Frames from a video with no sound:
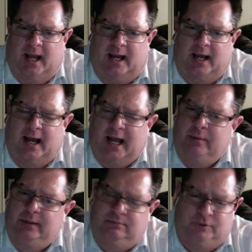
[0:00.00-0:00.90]
Uh, I
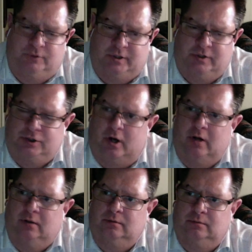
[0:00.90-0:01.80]
would just start